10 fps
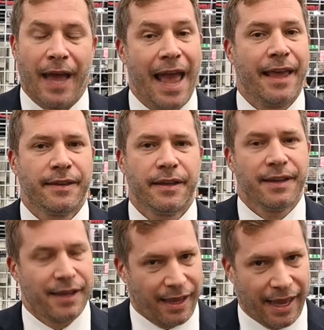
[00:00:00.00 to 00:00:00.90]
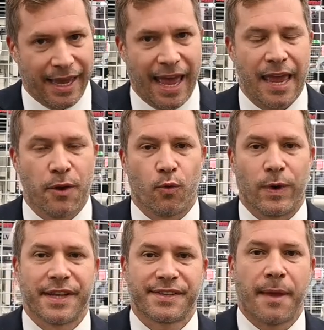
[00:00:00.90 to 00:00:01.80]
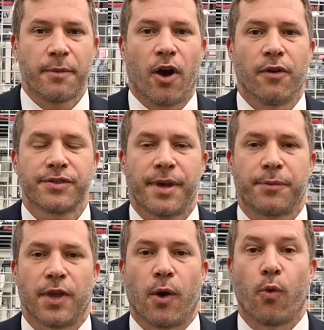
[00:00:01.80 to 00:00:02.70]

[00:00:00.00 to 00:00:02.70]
And uh, again, with the same concept, uh,